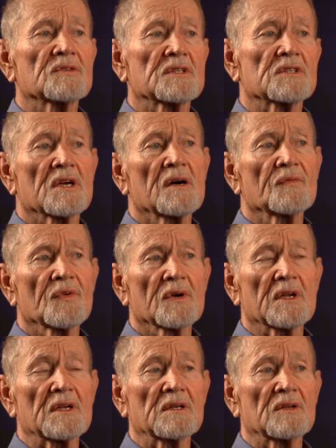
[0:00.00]
this is
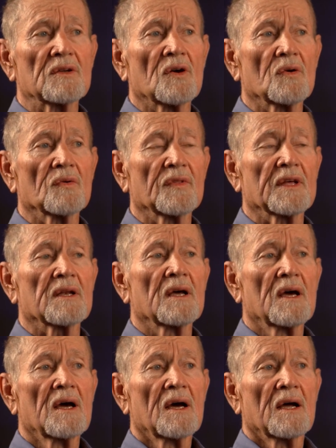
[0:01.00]
comforting to know that
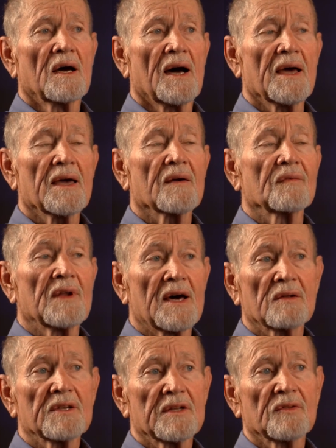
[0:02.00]
I have
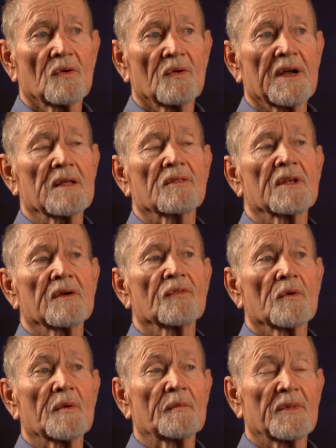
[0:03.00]
now done the right thing
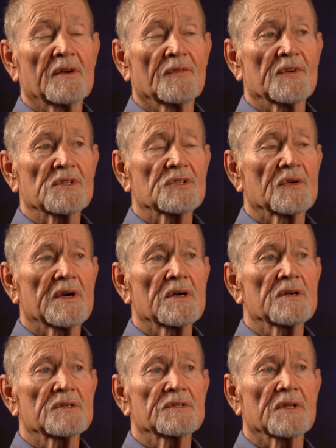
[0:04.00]
for my
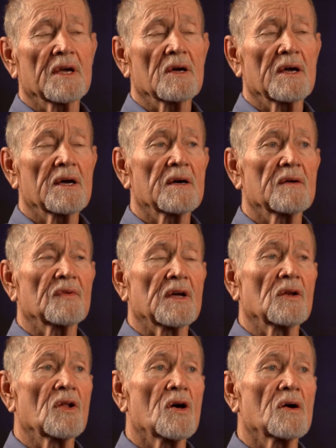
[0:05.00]
beneficiaries. They have
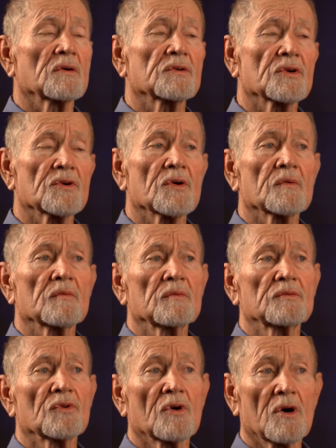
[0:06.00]
a
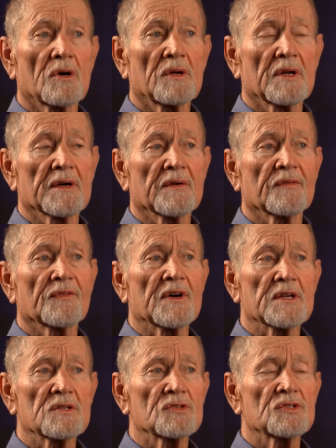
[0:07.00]
long-term draw of
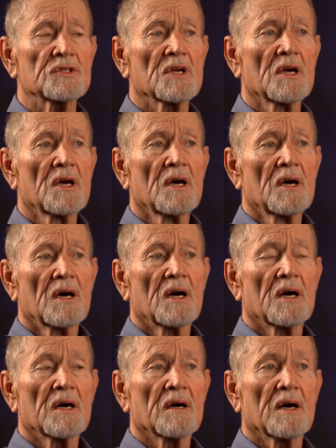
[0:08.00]
funds
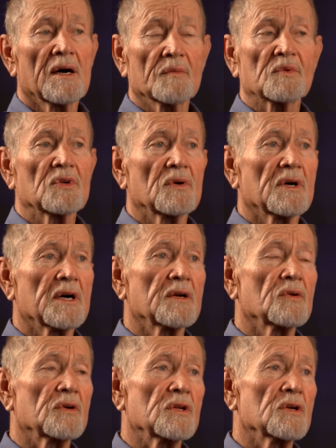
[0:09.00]
up to
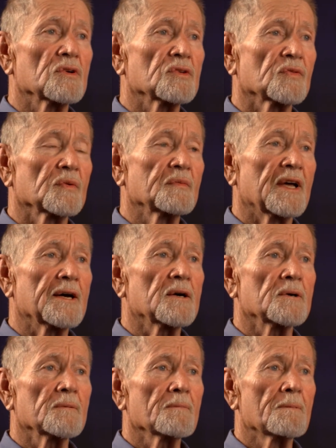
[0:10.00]
100 years from
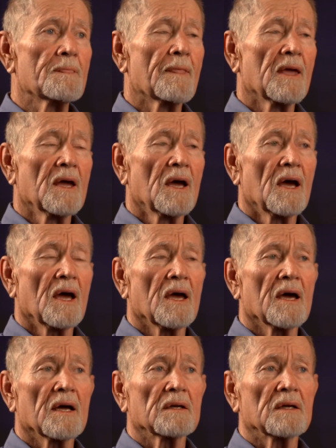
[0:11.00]
now.
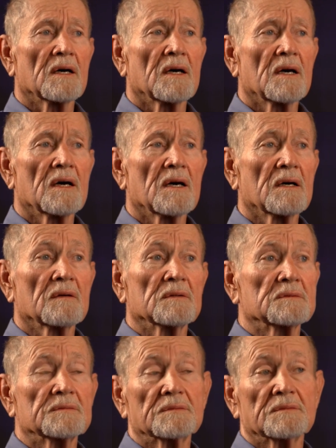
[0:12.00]
And
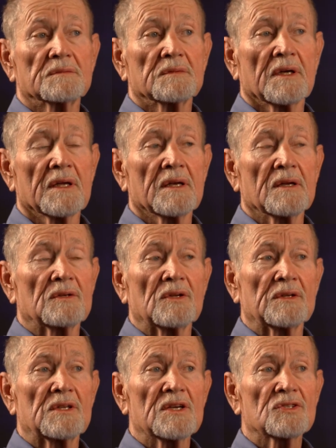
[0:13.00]

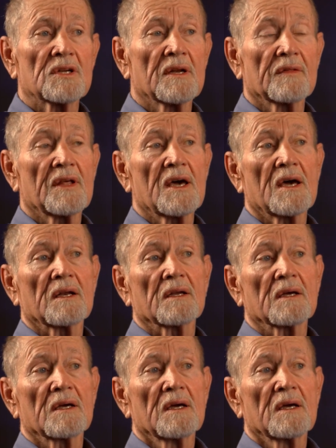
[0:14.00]
in addition to that,